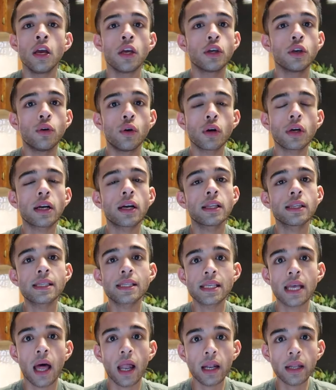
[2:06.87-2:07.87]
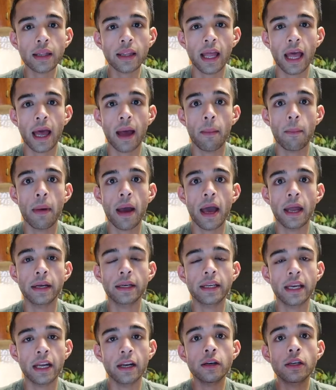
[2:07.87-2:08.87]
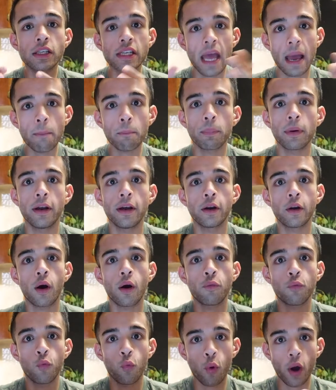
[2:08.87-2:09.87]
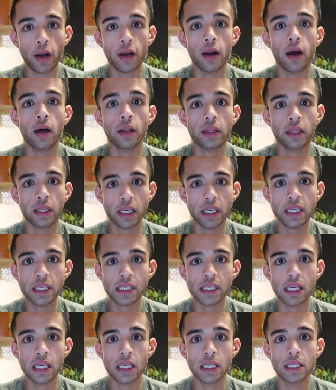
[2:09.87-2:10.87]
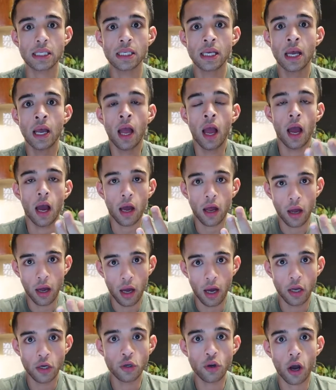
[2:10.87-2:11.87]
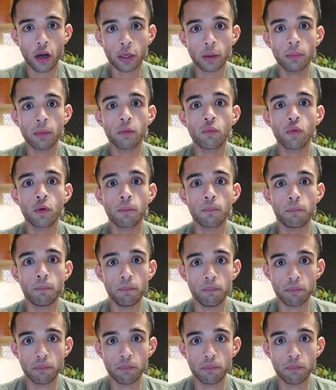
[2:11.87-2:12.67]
you know, consult them and get a template of what a thesis document